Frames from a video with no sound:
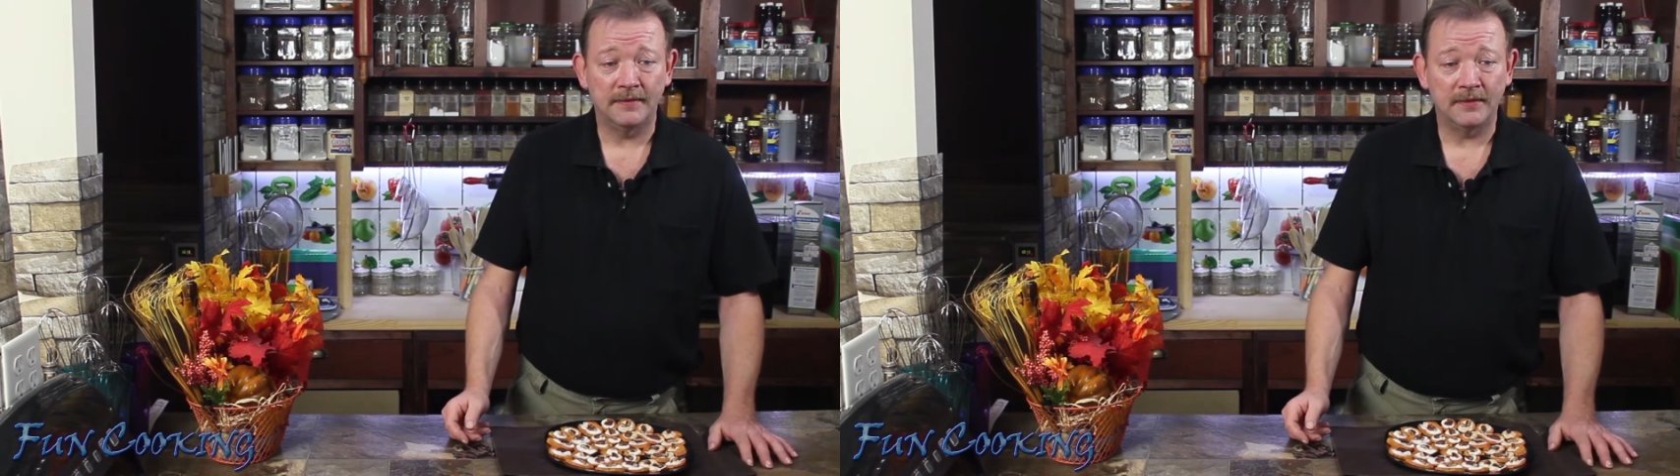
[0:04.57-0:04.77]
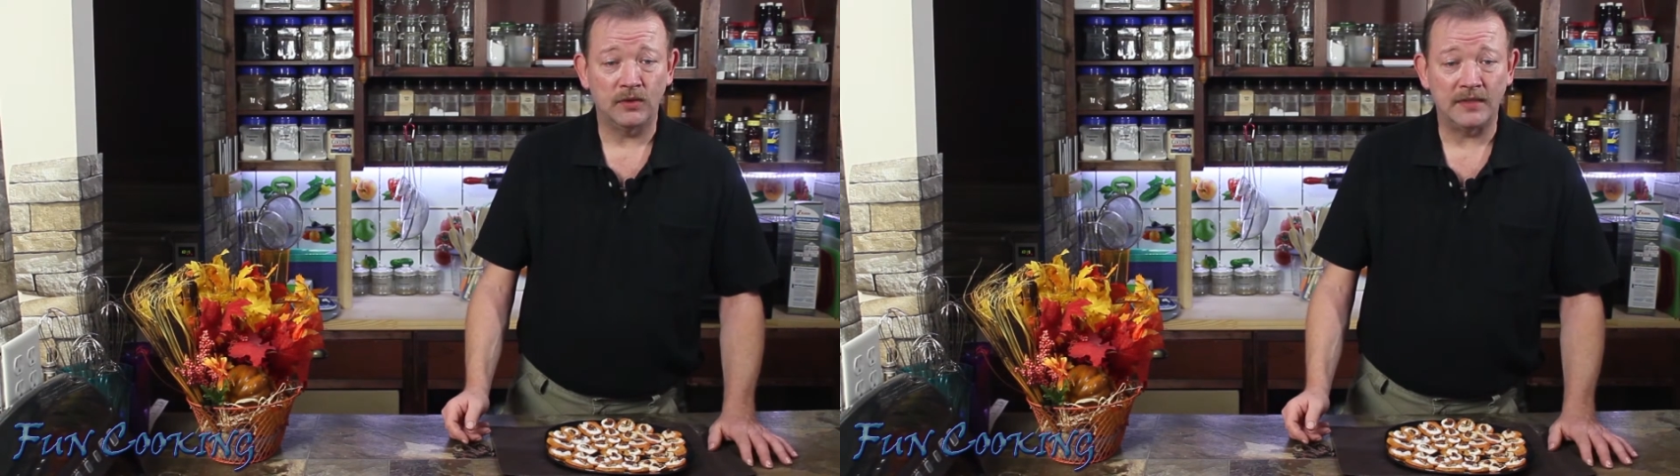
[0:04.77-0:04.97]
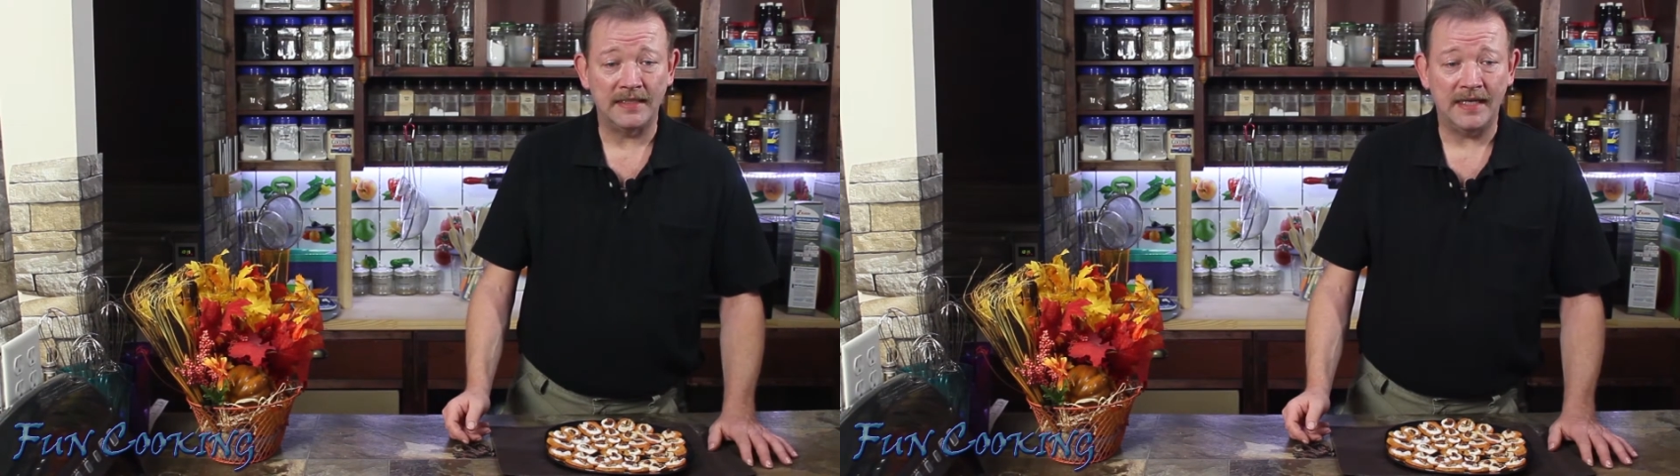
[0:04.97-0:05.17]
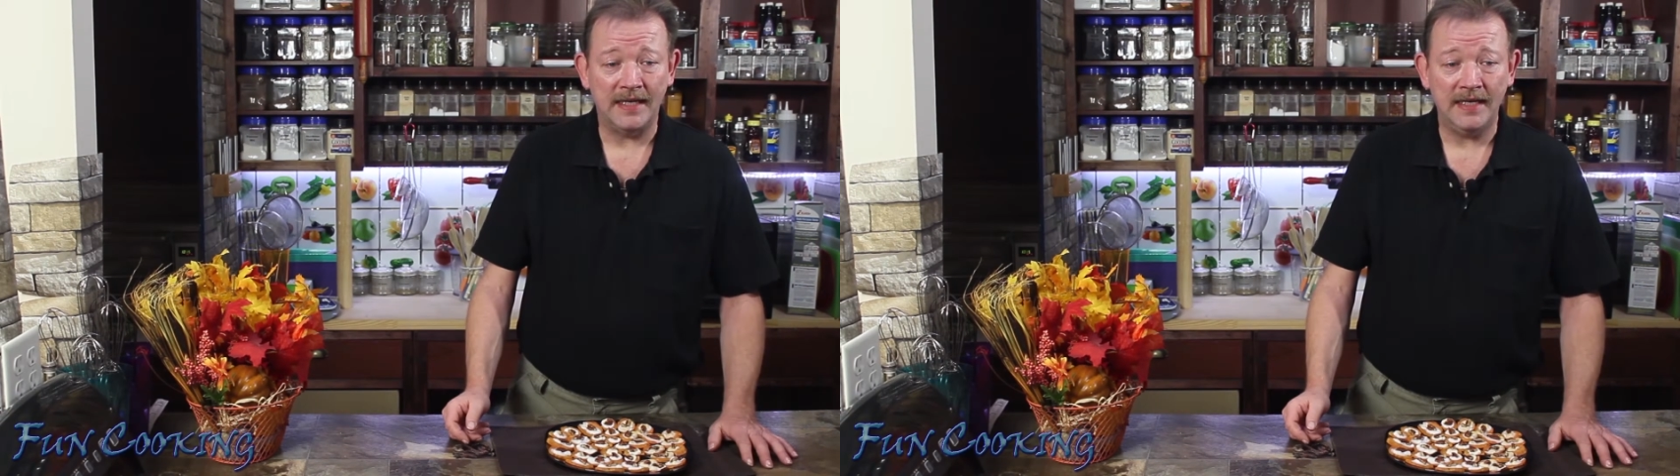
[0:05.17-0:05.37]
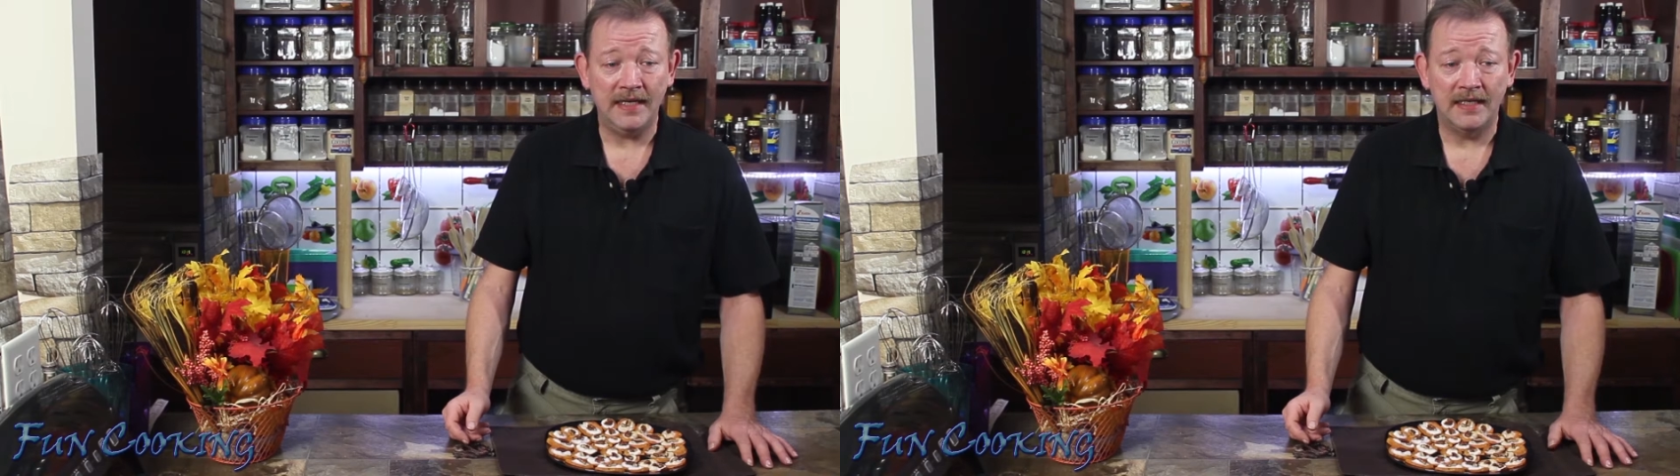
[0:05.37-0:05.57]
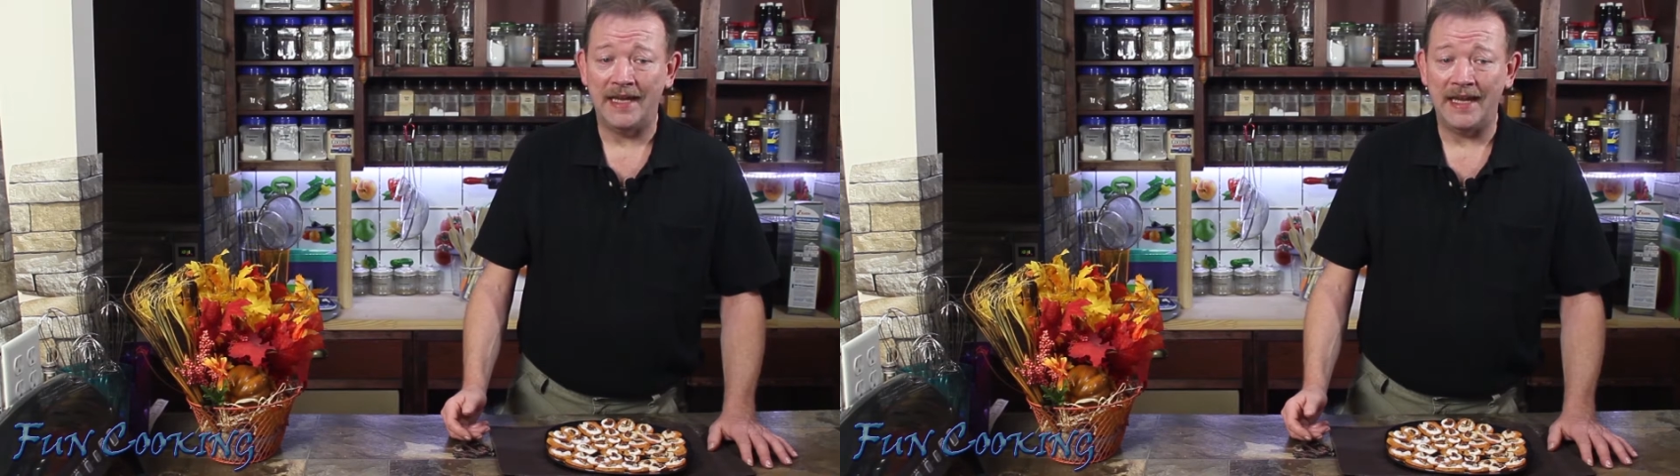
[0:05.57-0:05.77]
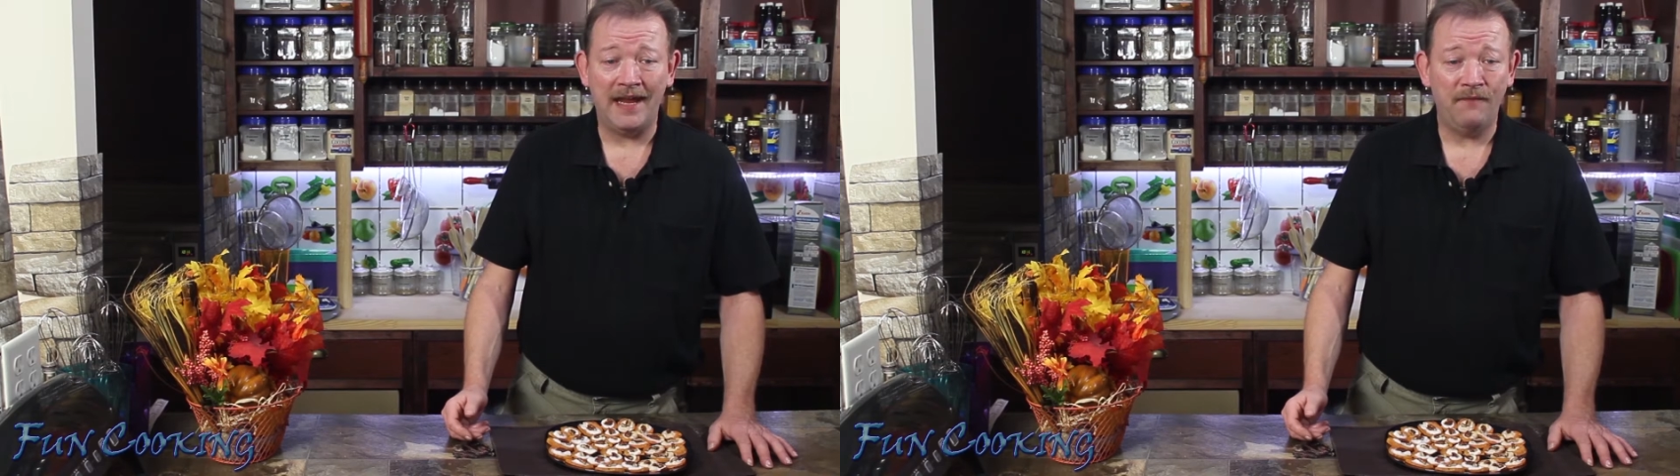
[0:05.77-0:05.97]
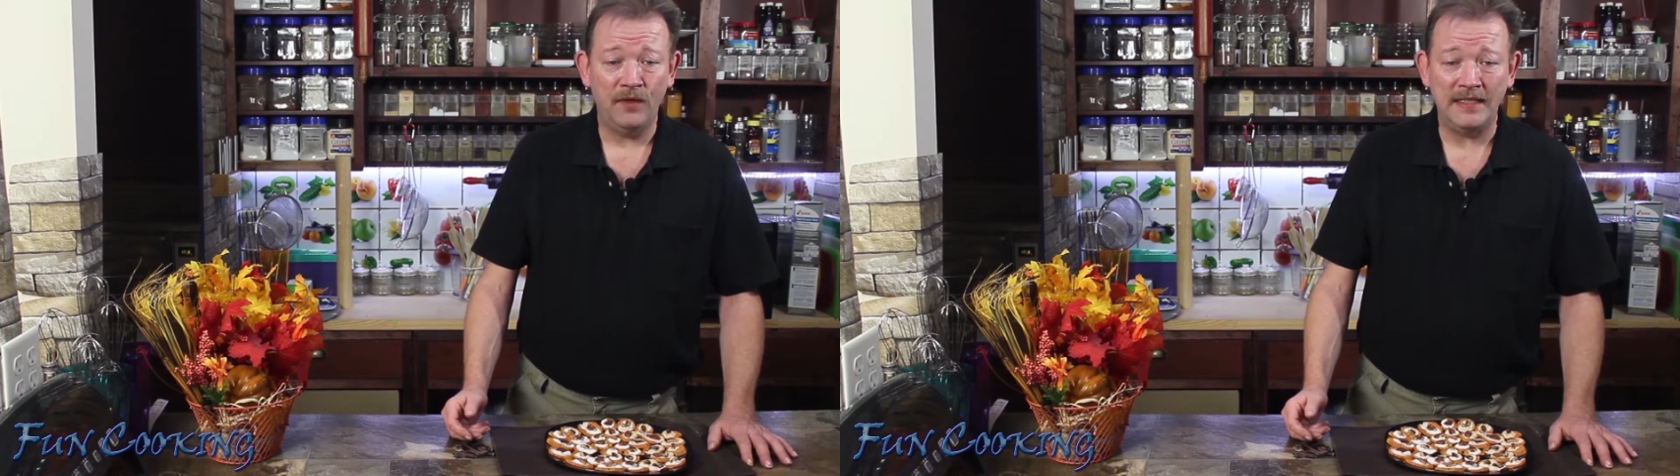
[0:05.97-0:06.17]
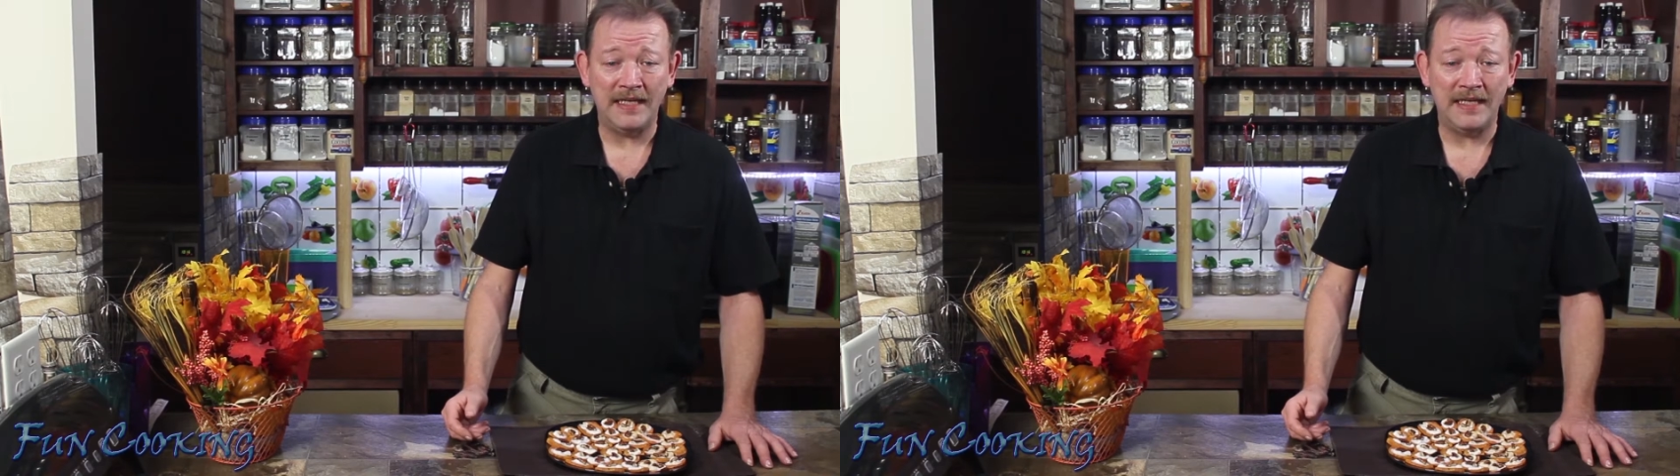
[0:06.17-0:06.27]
so today and every